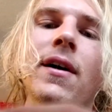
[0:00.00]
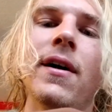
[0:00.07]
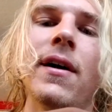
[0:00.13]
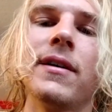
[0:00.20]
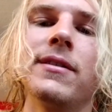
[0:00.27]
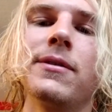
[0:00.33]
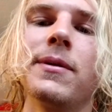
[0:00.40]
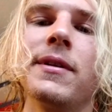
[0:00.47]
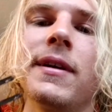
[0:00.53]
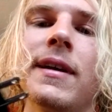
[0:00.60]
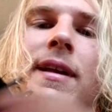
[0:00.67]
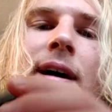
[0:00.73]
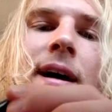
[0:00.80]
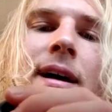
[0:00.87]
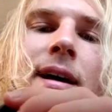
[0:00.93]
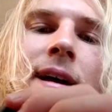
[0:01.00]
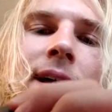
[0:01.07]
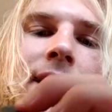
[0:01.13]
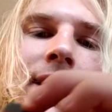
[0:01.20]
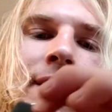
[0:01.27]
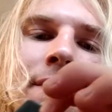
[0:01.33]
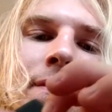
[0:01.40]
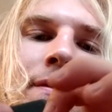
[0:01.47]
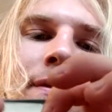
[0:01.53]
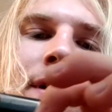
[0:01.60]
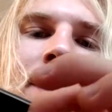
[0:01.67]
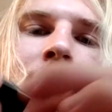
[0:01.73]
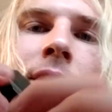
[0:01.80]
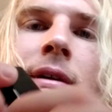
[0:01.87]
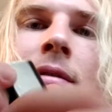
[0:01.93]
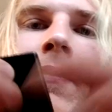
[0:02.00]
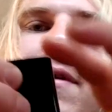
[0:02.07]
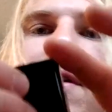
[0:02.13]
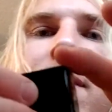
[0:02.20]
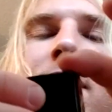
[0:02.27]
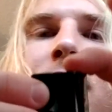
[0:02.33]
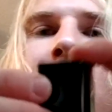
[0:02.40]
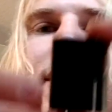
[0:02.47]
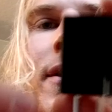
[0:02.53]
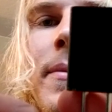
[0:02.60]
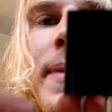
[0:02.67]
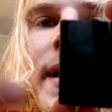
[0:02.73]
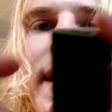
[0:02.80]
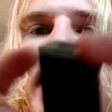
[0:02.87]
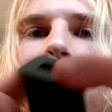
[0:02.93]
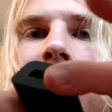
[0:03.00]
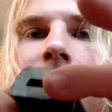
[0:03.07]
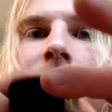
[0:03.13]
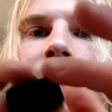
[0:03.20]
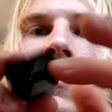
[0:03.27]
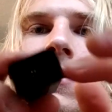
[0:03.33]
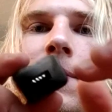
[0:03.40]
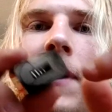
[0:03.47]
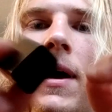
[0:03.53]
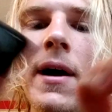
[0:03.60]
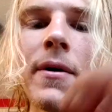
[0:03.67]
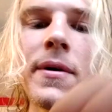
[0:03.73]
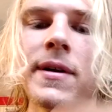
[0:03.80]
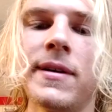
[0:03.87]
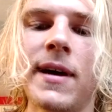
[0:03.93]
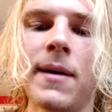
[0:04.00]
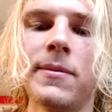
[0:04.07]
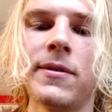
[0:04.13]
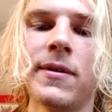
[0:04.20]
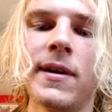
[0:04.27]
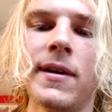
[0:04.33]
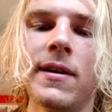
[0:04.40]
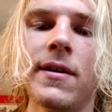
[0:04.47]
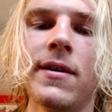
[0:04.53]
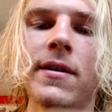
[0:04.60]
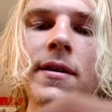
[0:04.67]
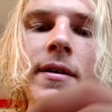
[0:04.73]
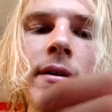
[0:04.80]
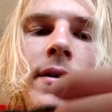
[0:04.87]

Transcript: Alright, so we're looking at a very compact, good power adapter right here.